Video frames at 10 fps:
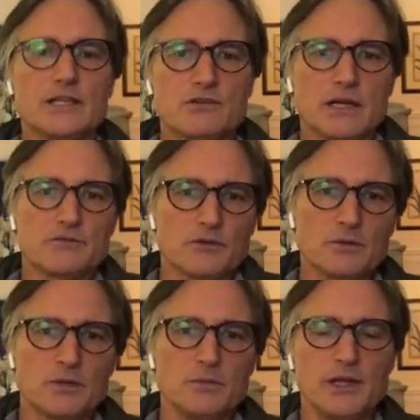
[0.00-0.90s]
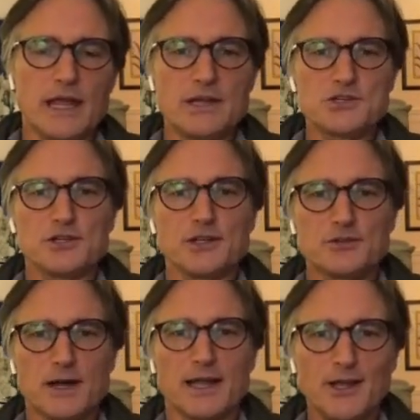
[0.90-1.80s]
It's transformed communication.
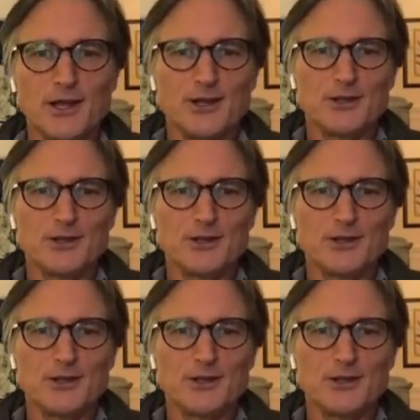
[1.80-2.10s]
It's why